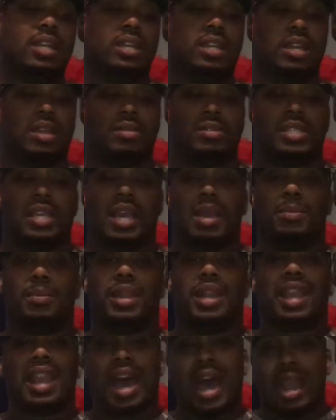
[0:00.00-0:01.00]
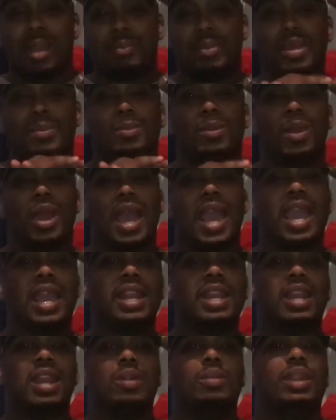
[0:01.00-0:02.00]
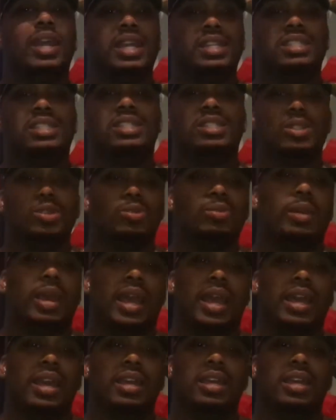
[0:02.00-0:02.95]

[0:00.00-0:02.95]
You know what I'm saying? But a lot of people hated on that shoe, man.